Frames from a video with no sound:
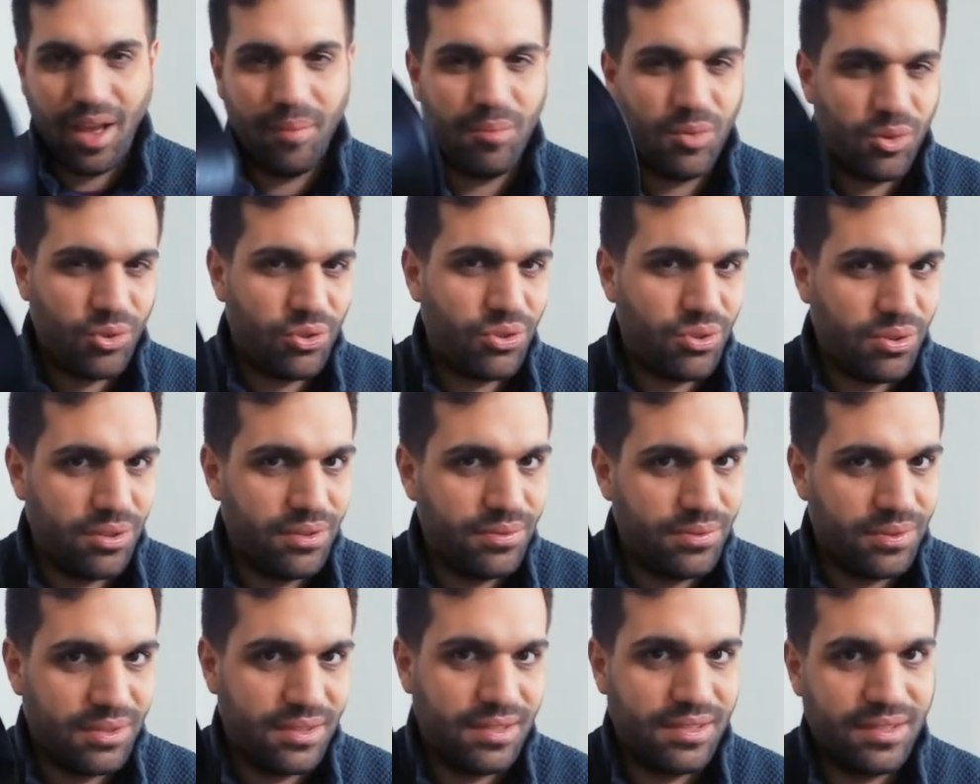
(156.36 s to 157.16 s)
I'm not sure
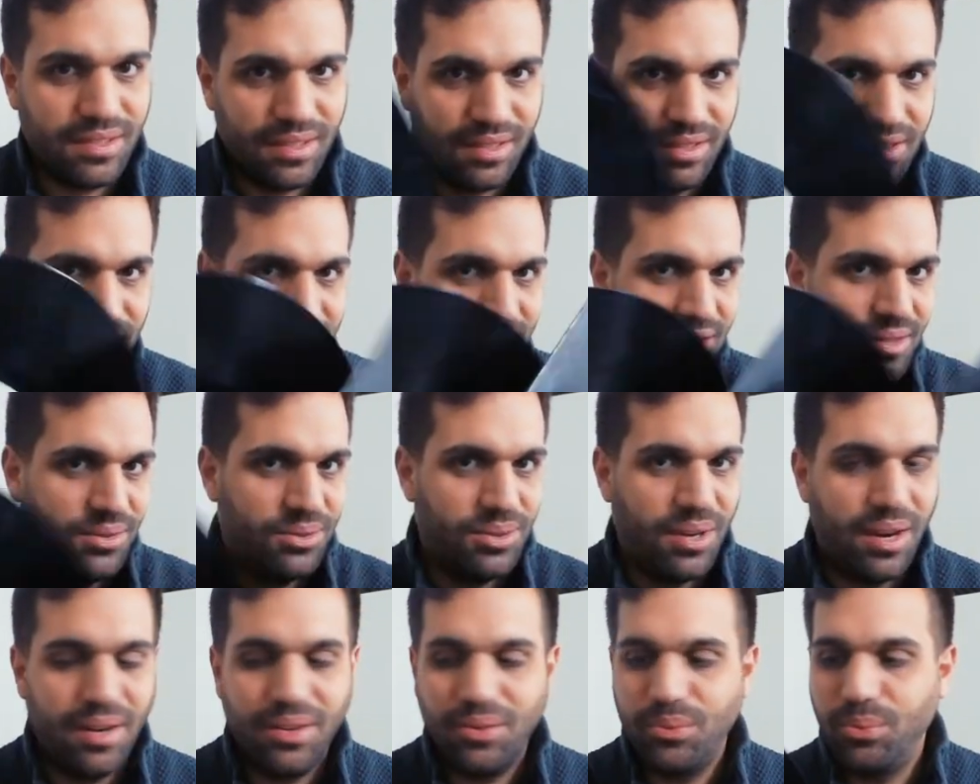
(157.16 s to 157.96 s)
if it's it's the
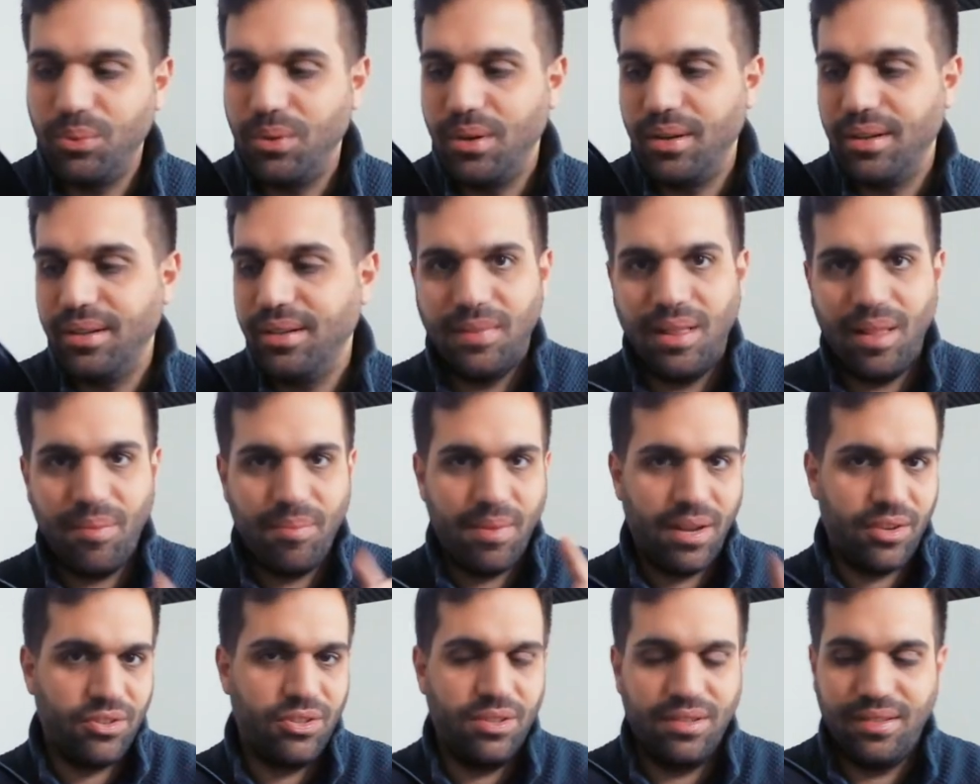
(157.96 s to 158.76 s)
right one. Let
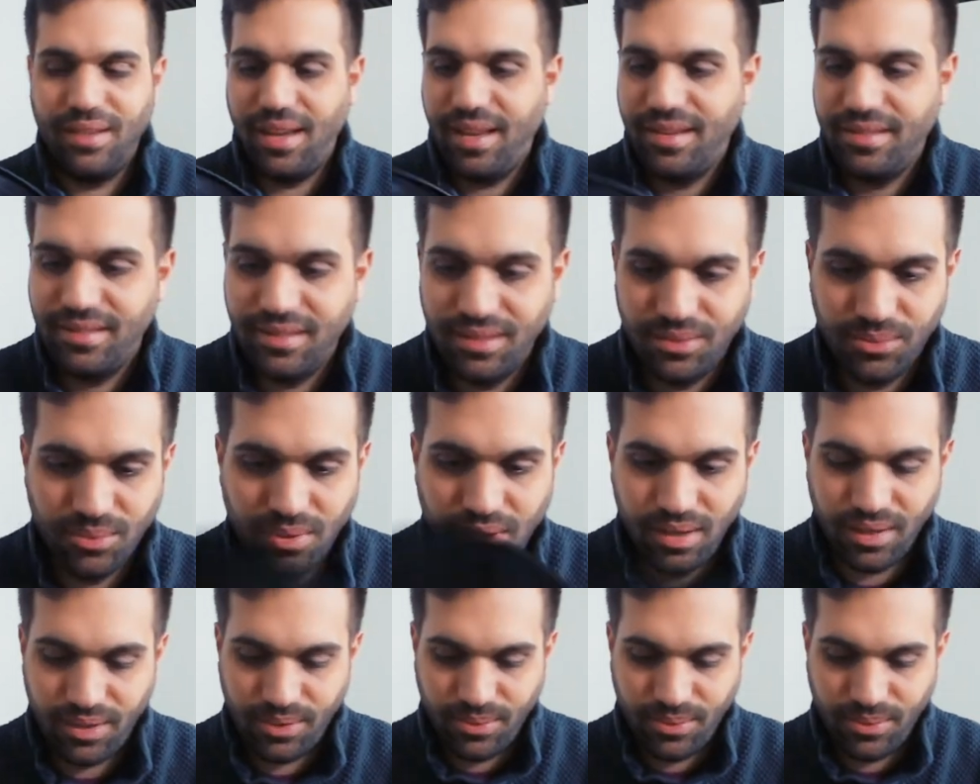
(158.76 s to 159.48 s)
me actually test it really